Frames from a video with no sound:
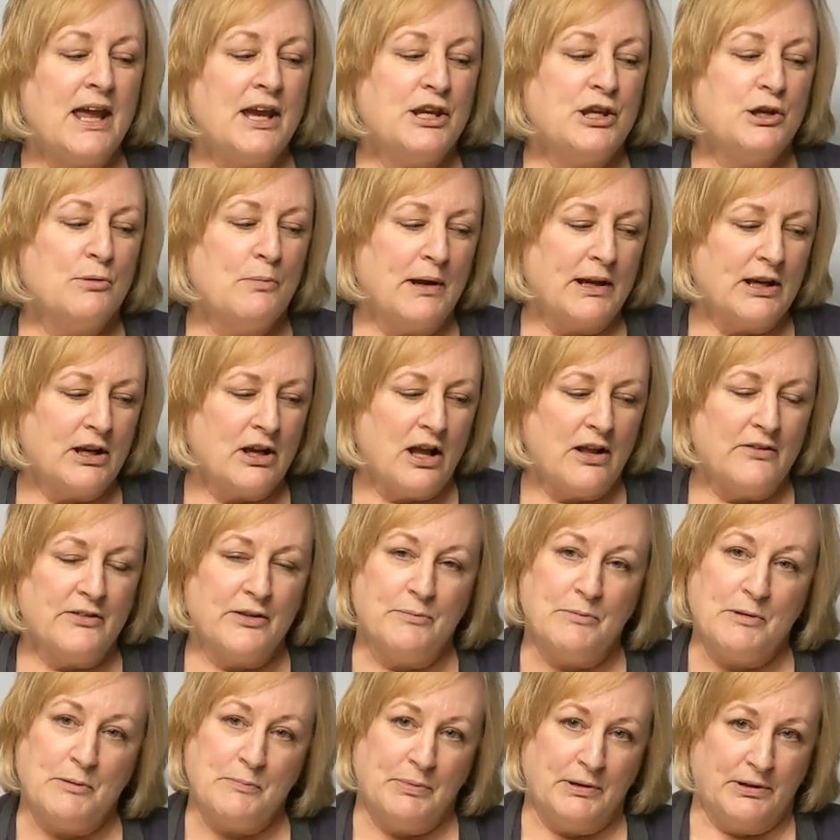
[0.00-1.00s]
You might call
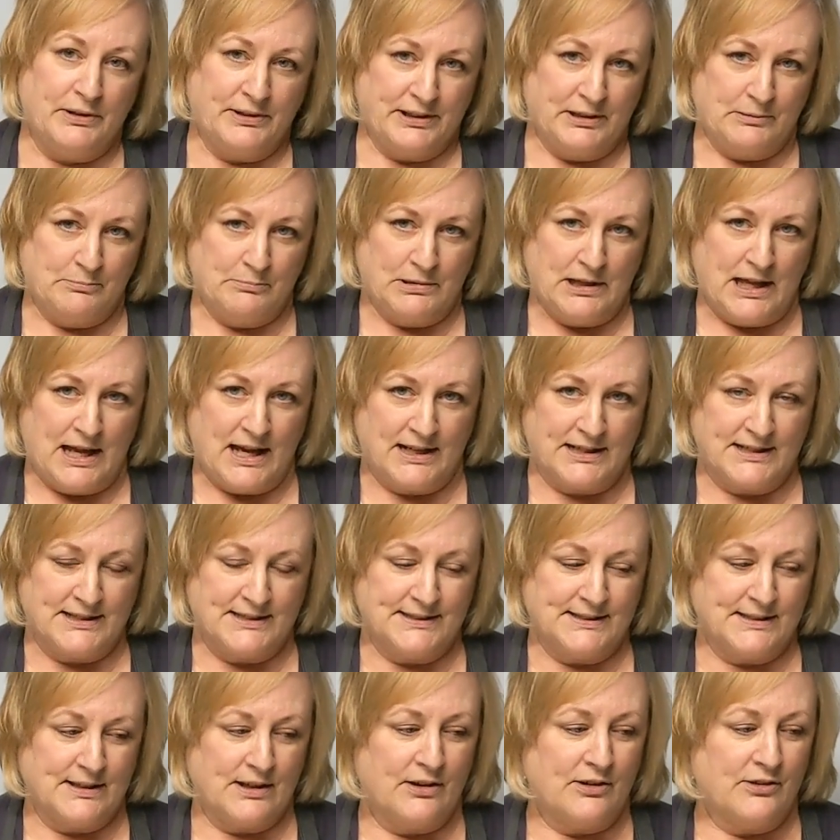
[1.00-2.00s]
them the building
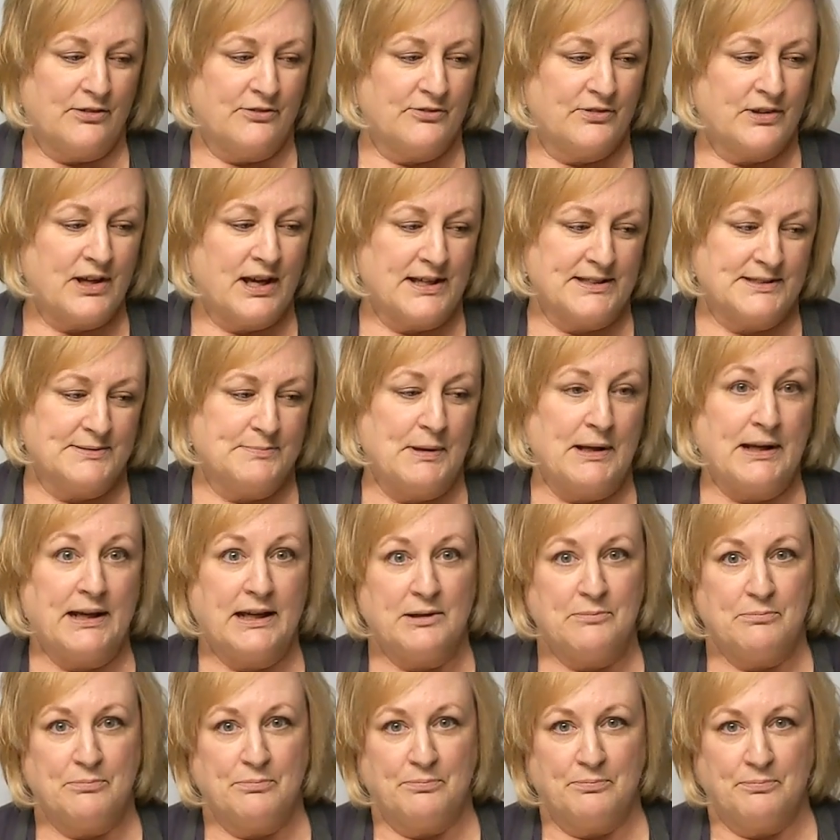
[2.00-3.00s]
blocks of cosmetic
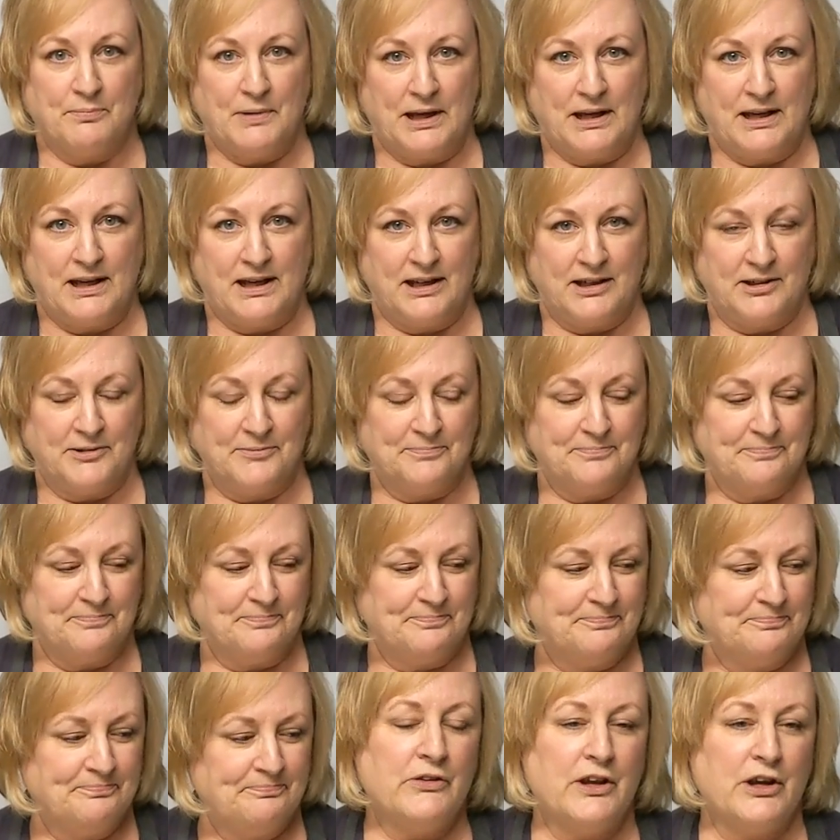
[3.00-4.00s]
making.
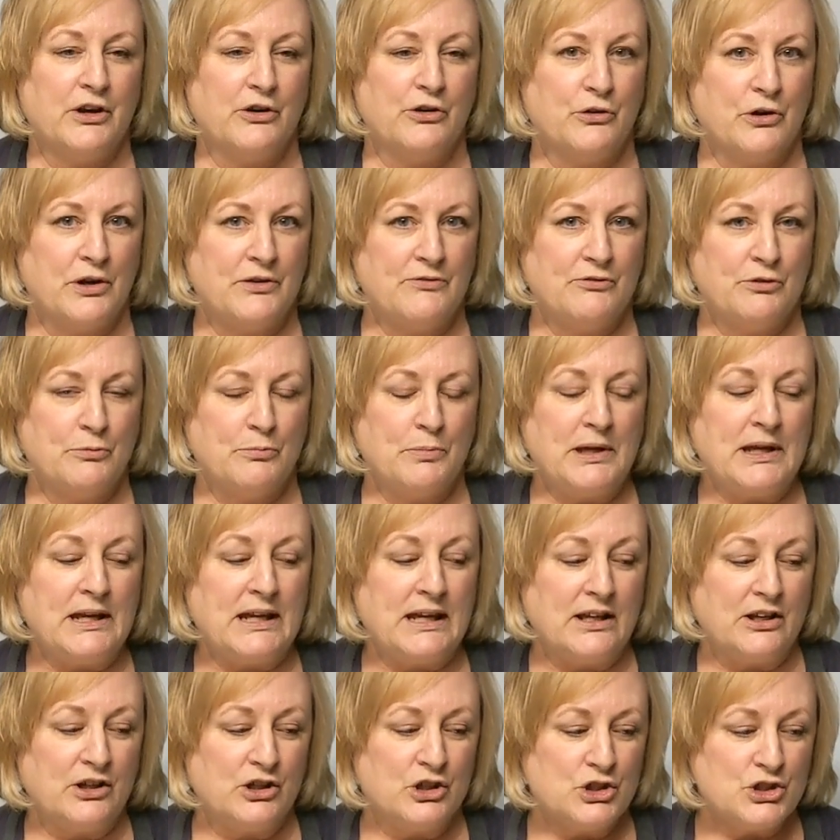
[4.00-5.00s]
They are great for
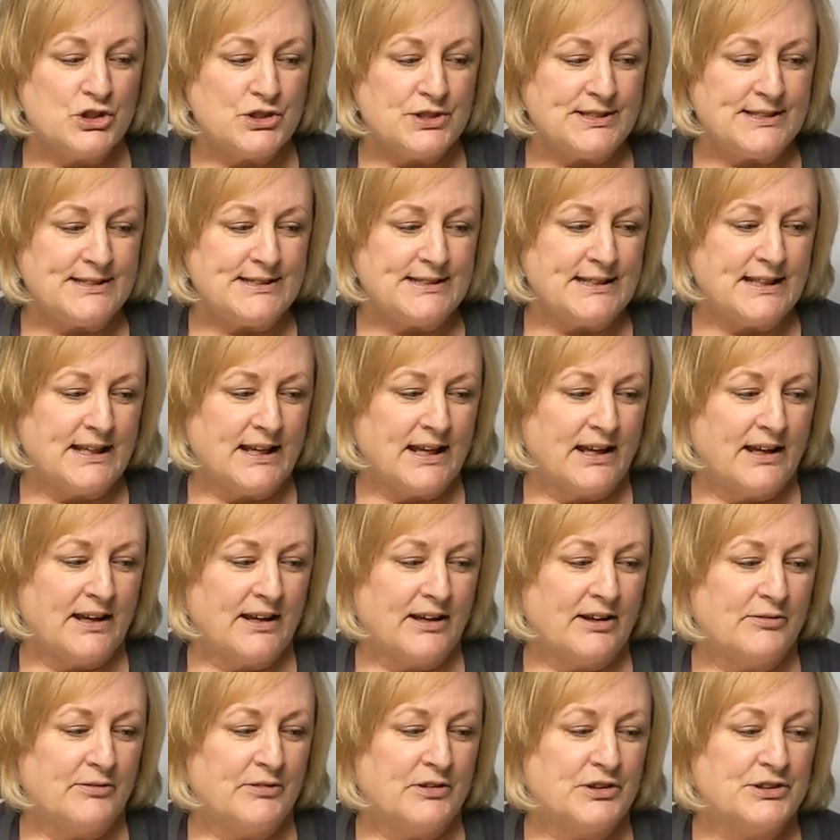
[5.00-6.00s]
beginners.
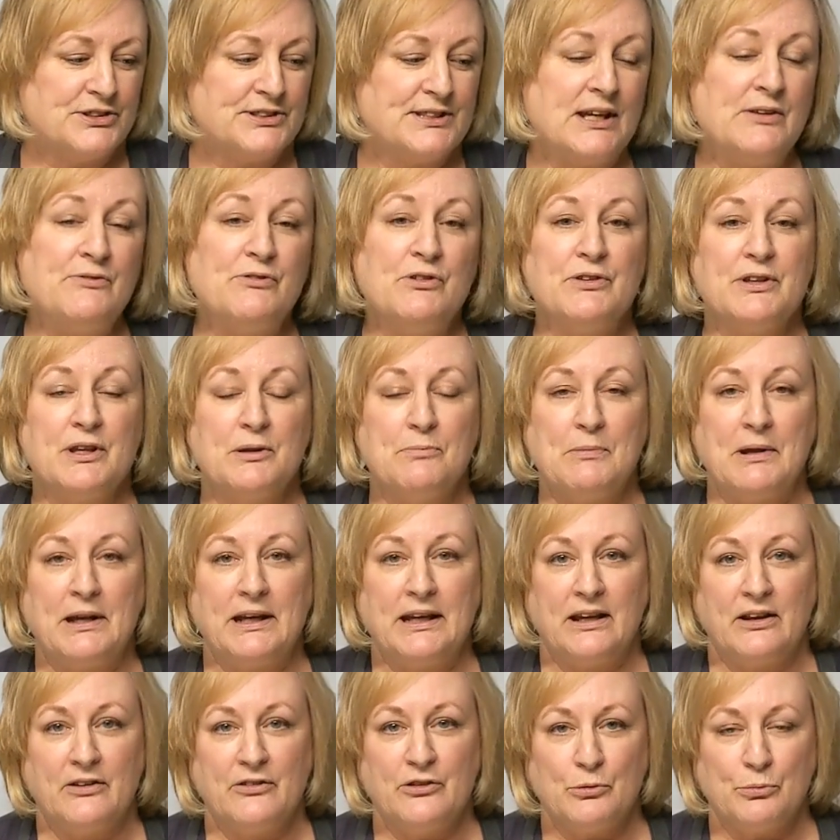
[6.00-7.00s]
They're safer than
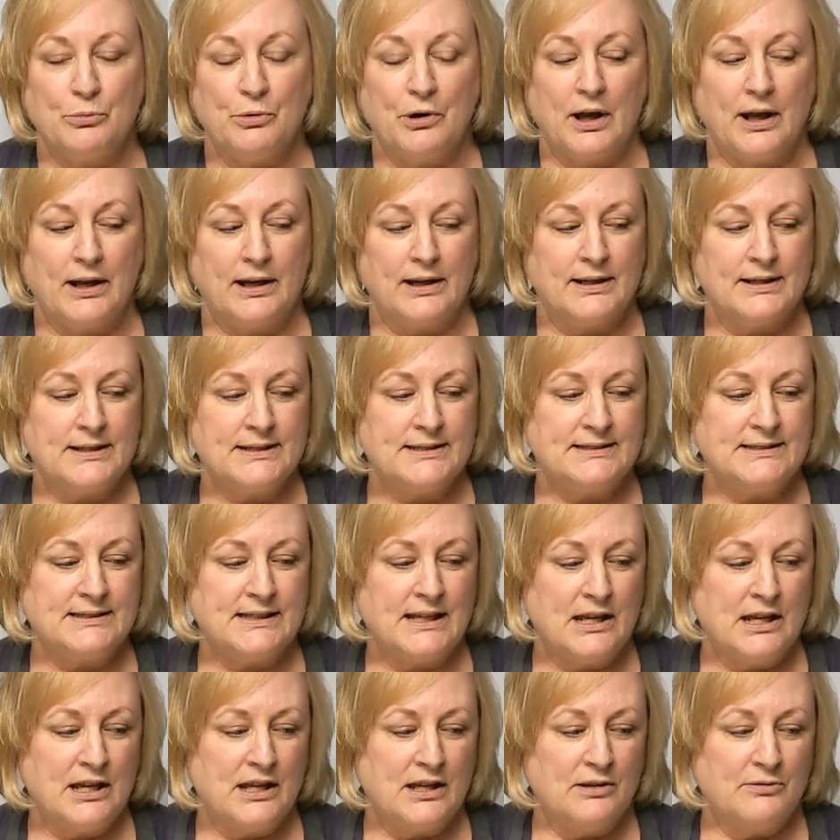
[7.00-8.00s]
many other
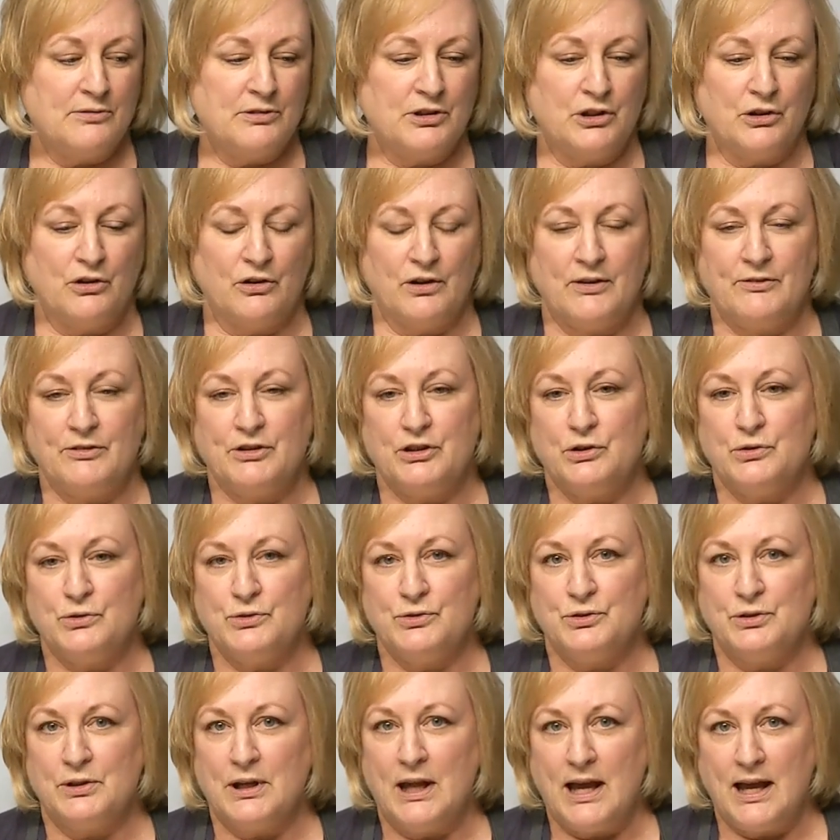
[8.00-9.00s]
products. You don't have to
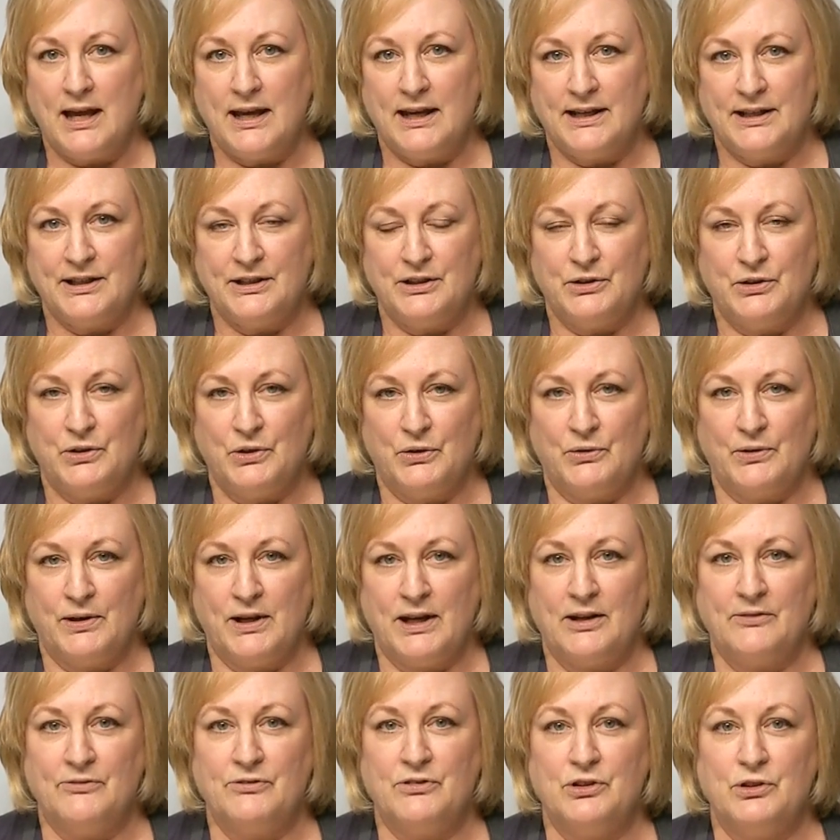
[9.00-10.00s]
use lye. You don't
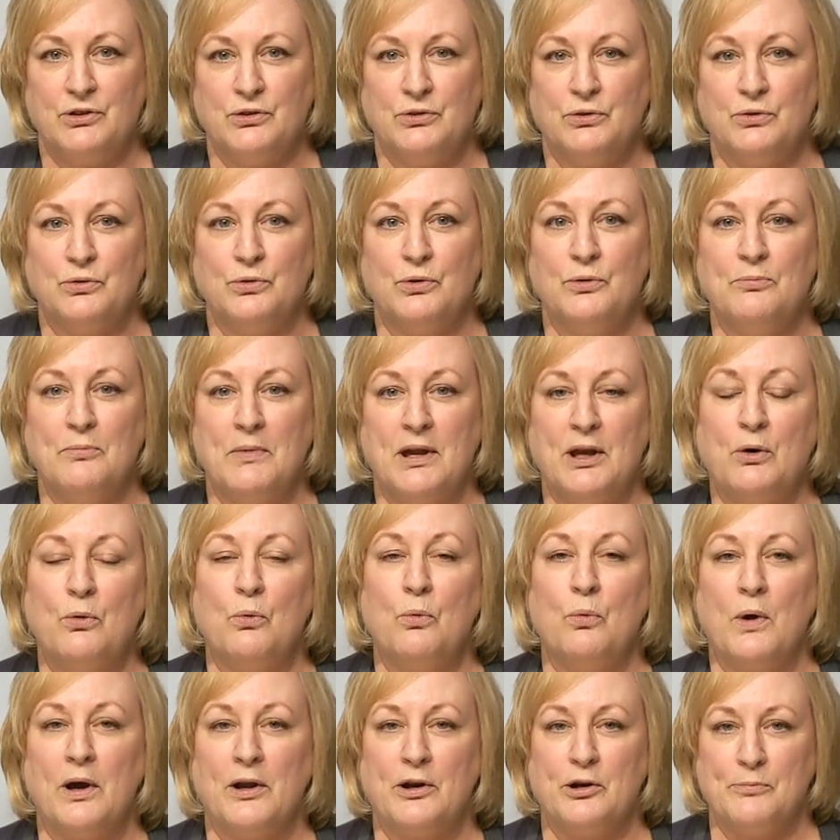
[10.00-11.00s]
have to make
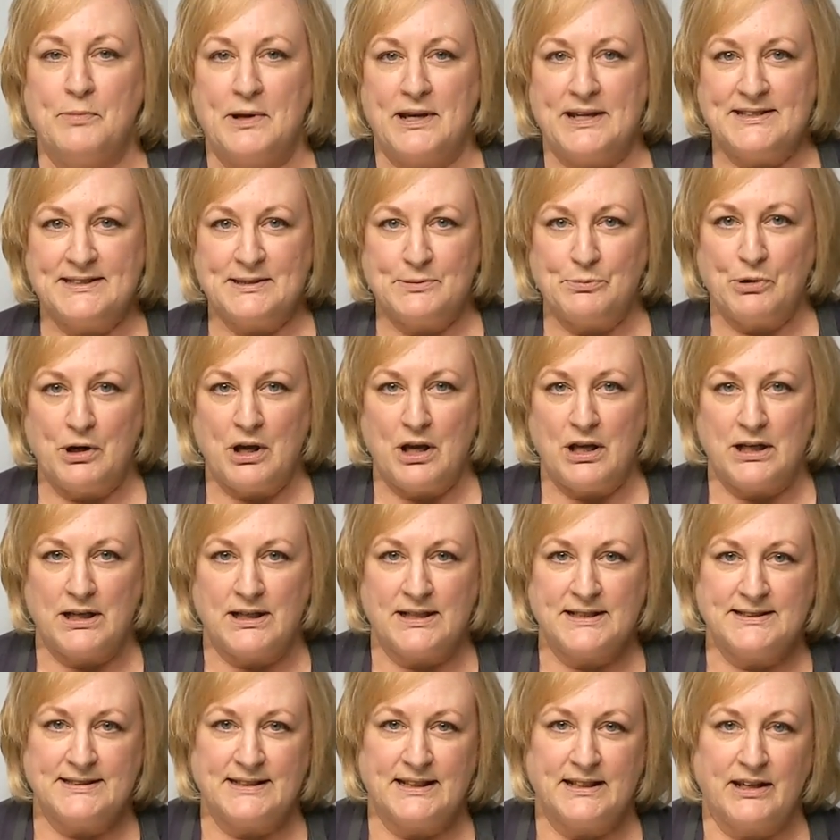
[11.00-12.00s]
water-based
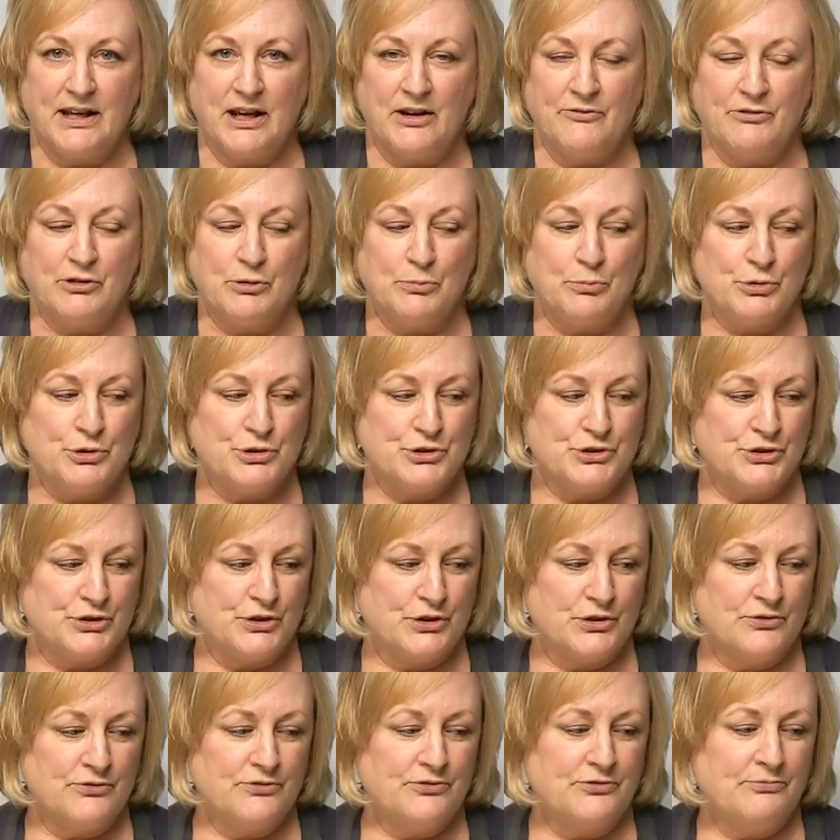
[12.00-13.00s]
products that you have to
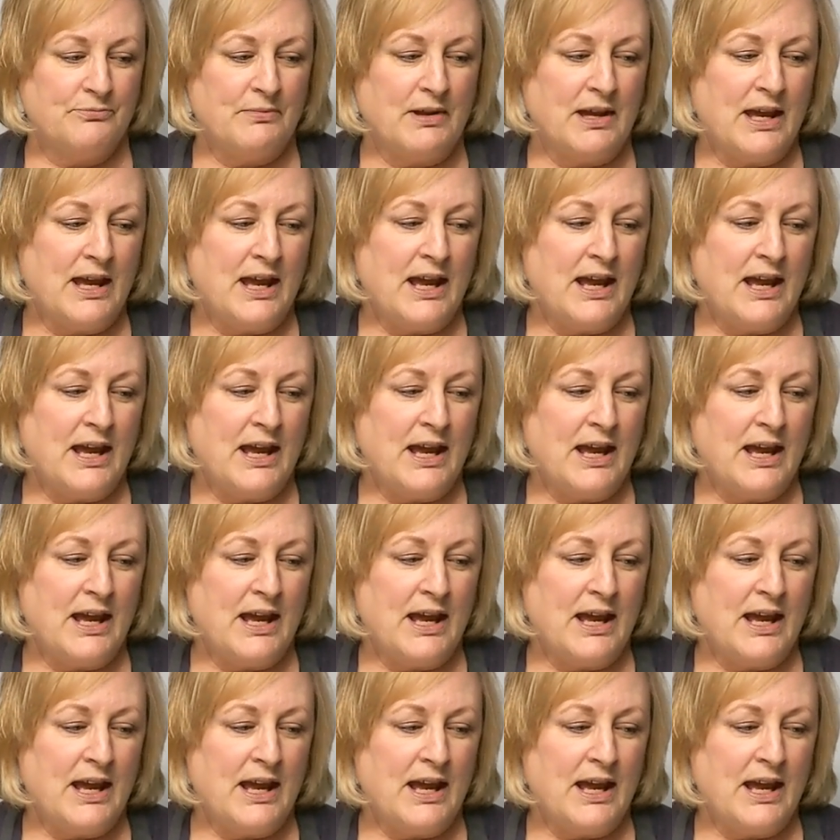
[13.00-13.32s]
preserve.